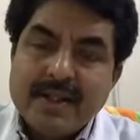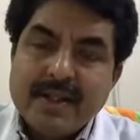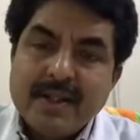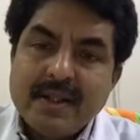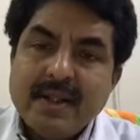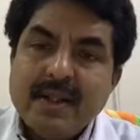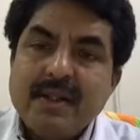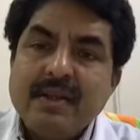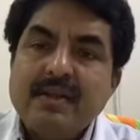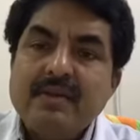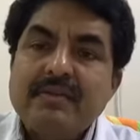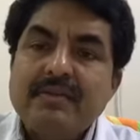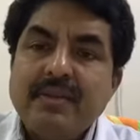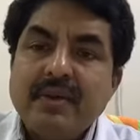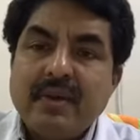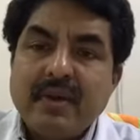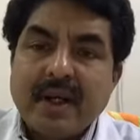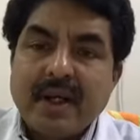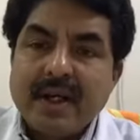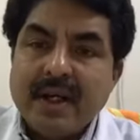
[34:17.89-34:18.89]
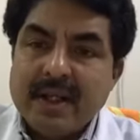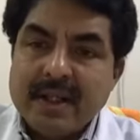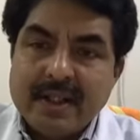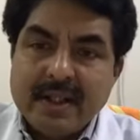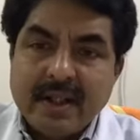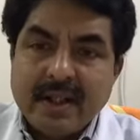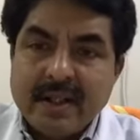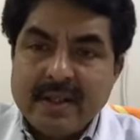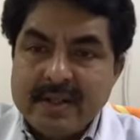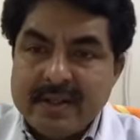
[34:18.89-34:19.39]
for culture and
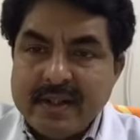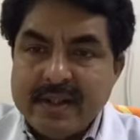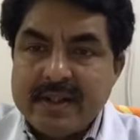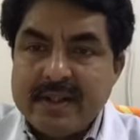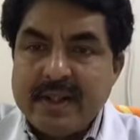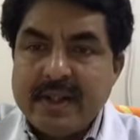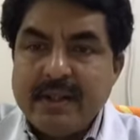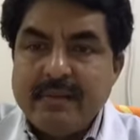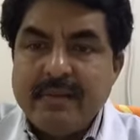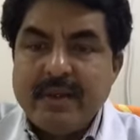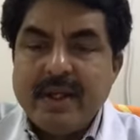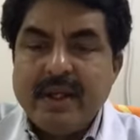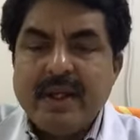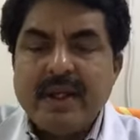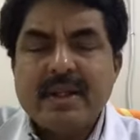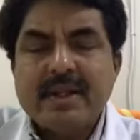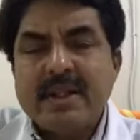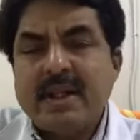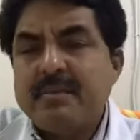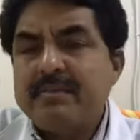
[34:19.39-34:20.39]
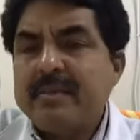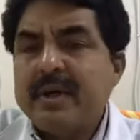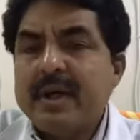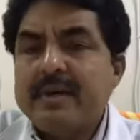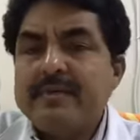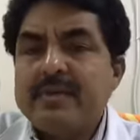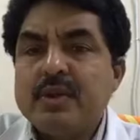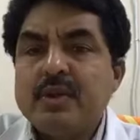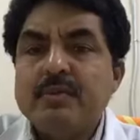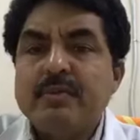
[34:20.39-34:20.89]
sensitivity, and sometimes you
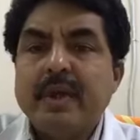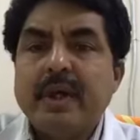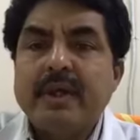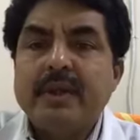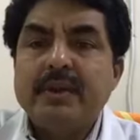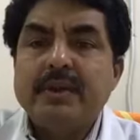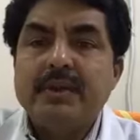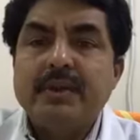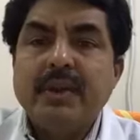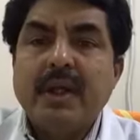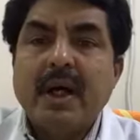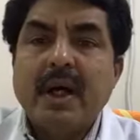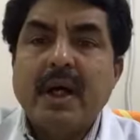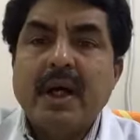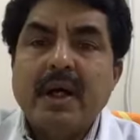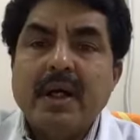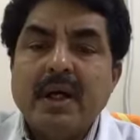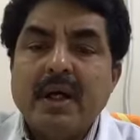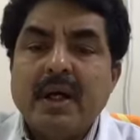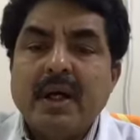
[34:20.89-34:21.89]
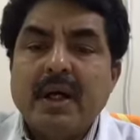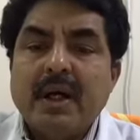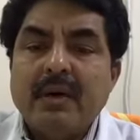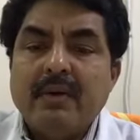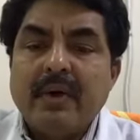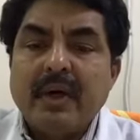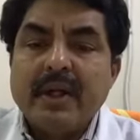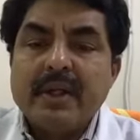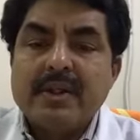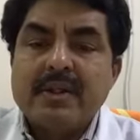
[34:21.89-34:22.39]
may do the what is
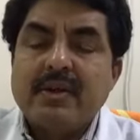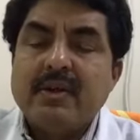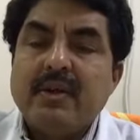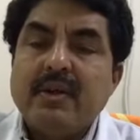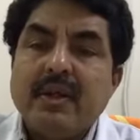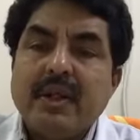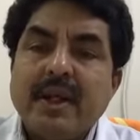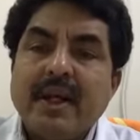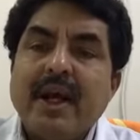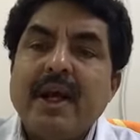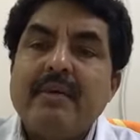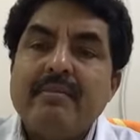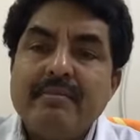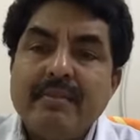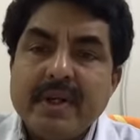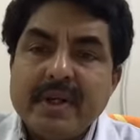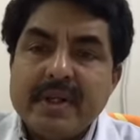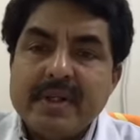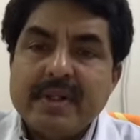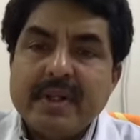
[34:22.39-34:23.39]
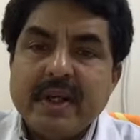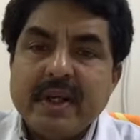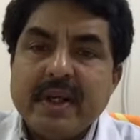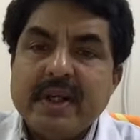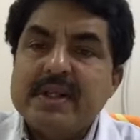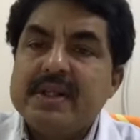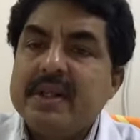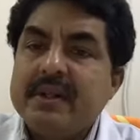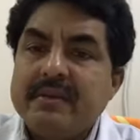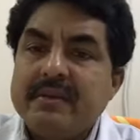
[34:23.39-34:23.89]
called the FB stain,
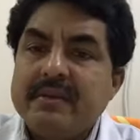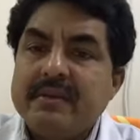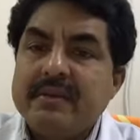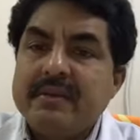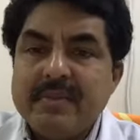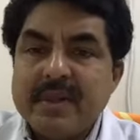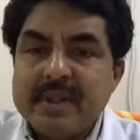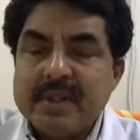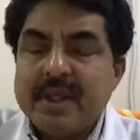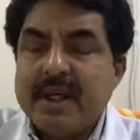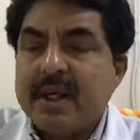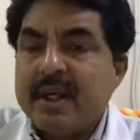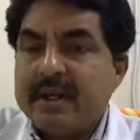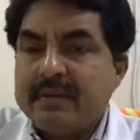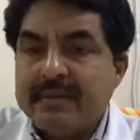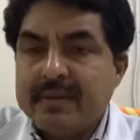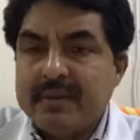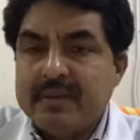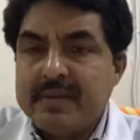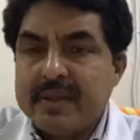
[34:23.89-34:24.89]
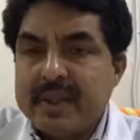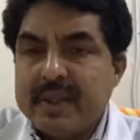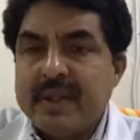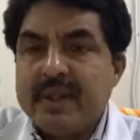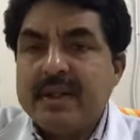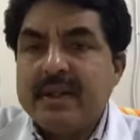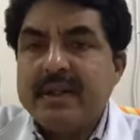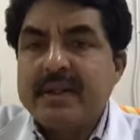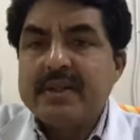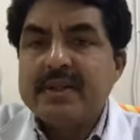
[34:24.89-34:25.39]
bacilli, if you think it is
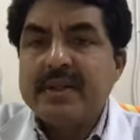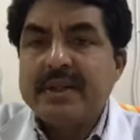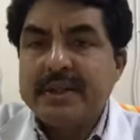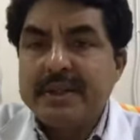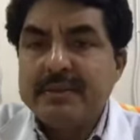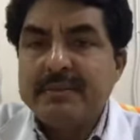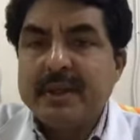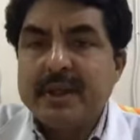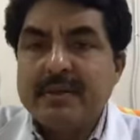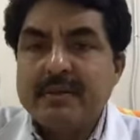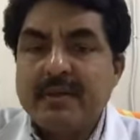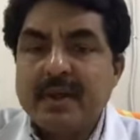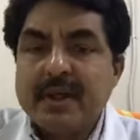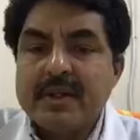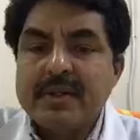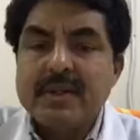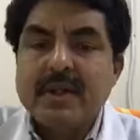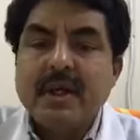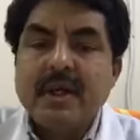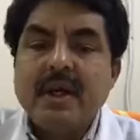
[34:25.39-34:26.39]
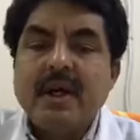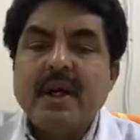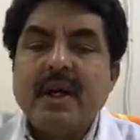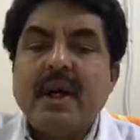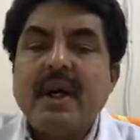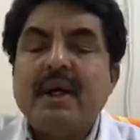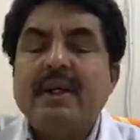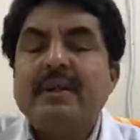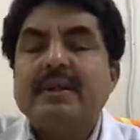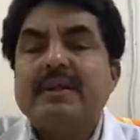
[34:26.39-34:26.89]
a tuberculous, and
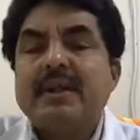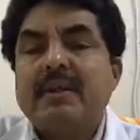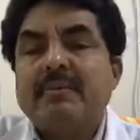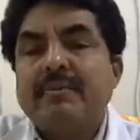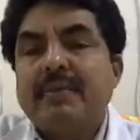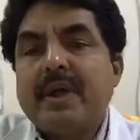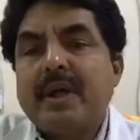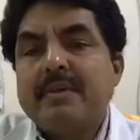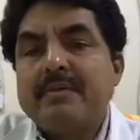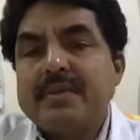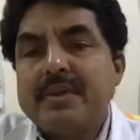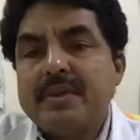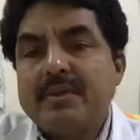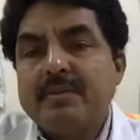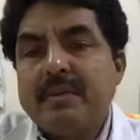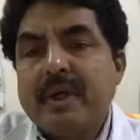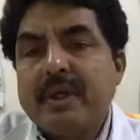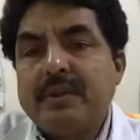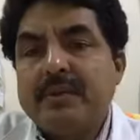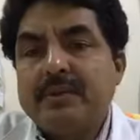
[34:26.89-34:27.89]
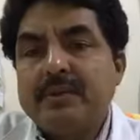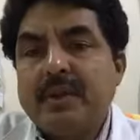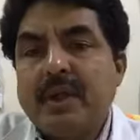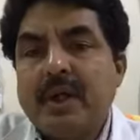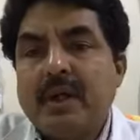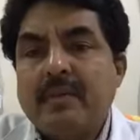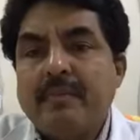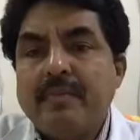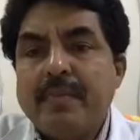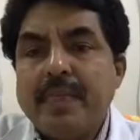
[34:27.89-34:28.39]
sometimes you may do the
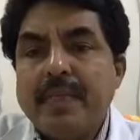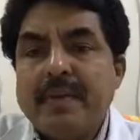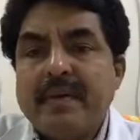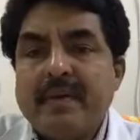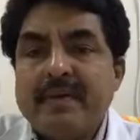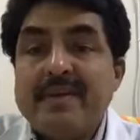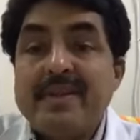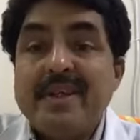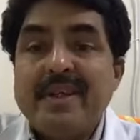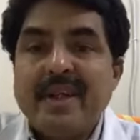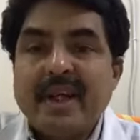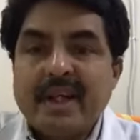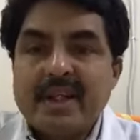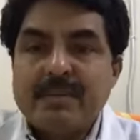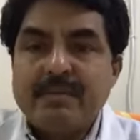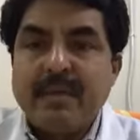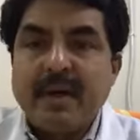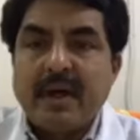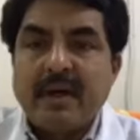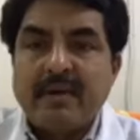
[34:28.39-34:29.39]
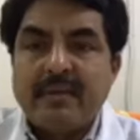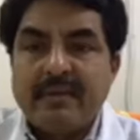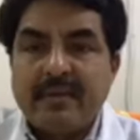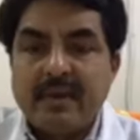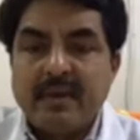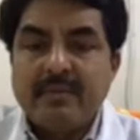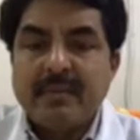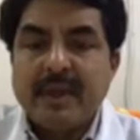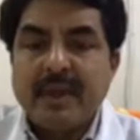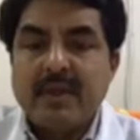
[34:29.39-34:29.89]
gene expert from the
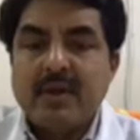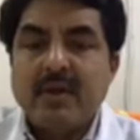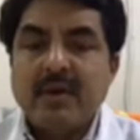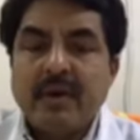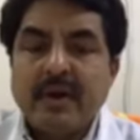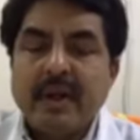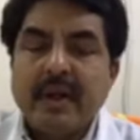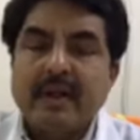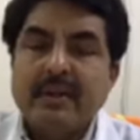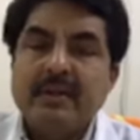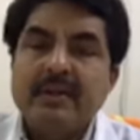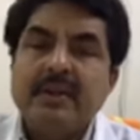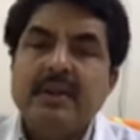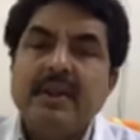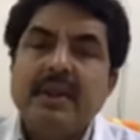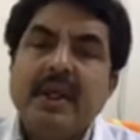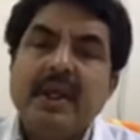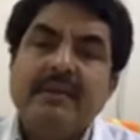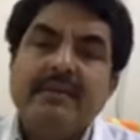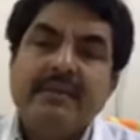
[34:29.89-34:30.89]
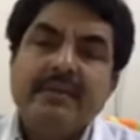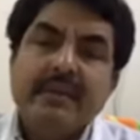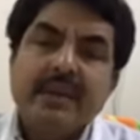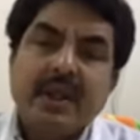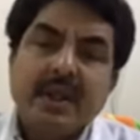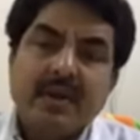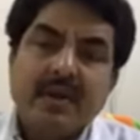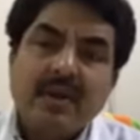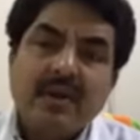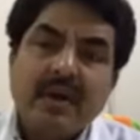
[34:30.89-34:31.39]
content. If the
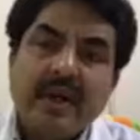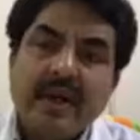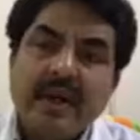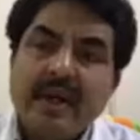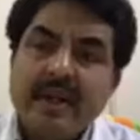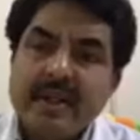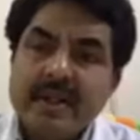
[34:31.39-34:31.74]
content is